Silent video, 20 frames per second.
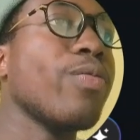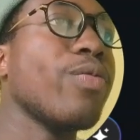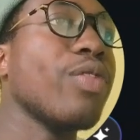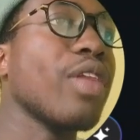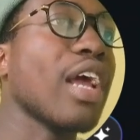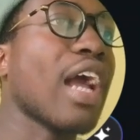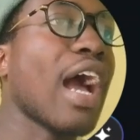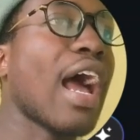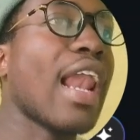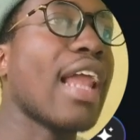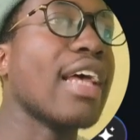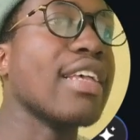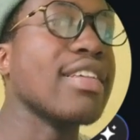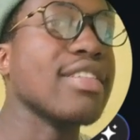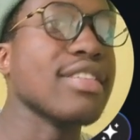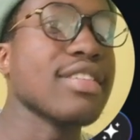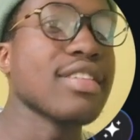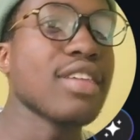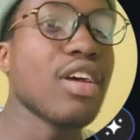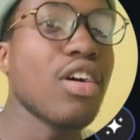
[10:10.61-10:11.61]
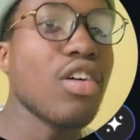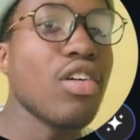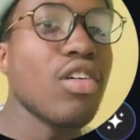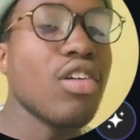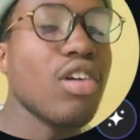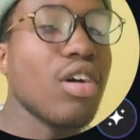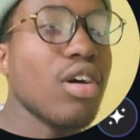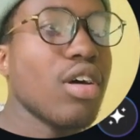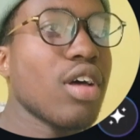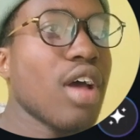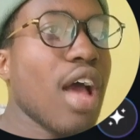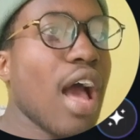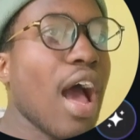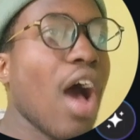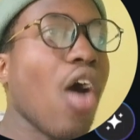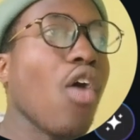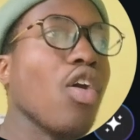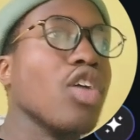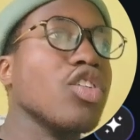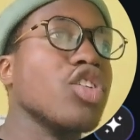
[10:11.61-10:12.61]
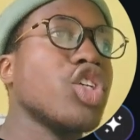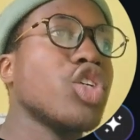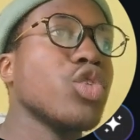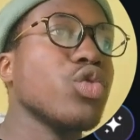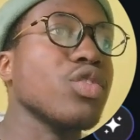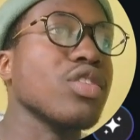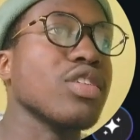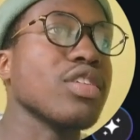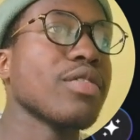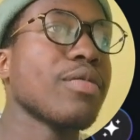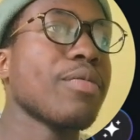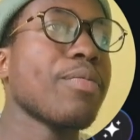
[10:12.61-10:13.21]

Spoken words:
the colors I always choose.